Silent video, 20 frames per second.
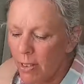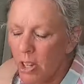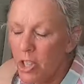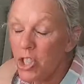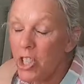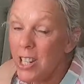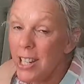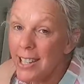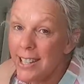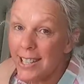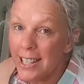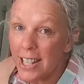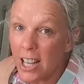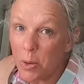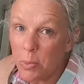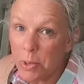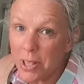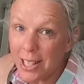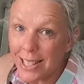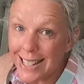She needs to
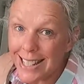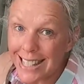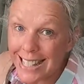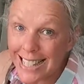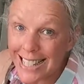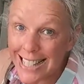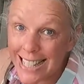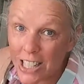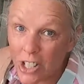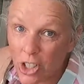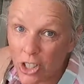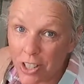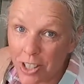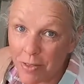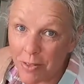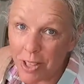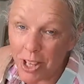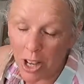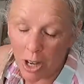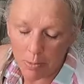come within 6 inches
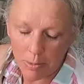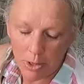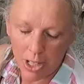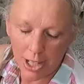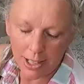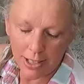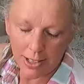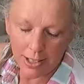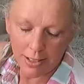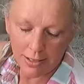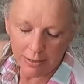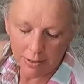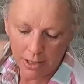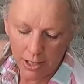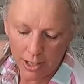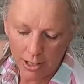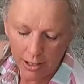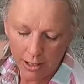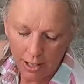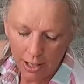of the object.
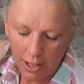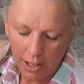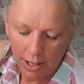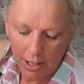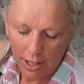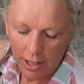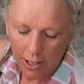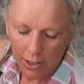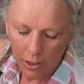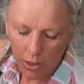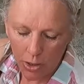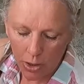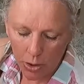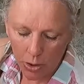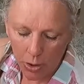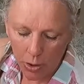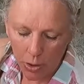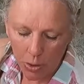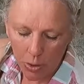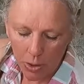1,
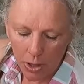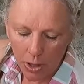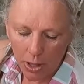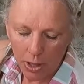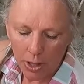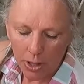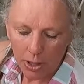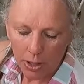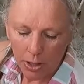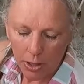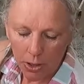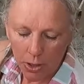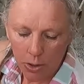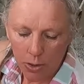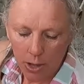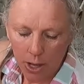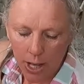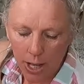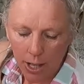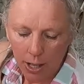2,
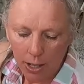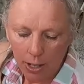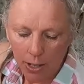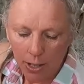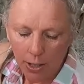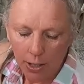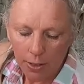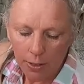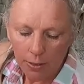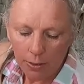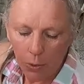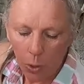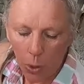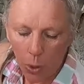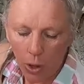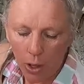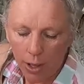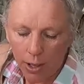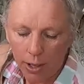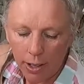3,
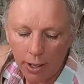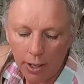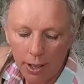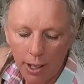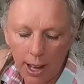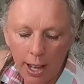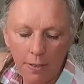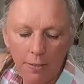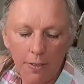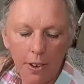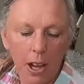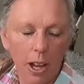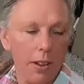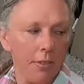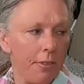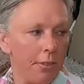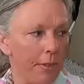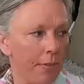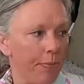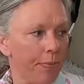4, and
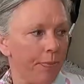5.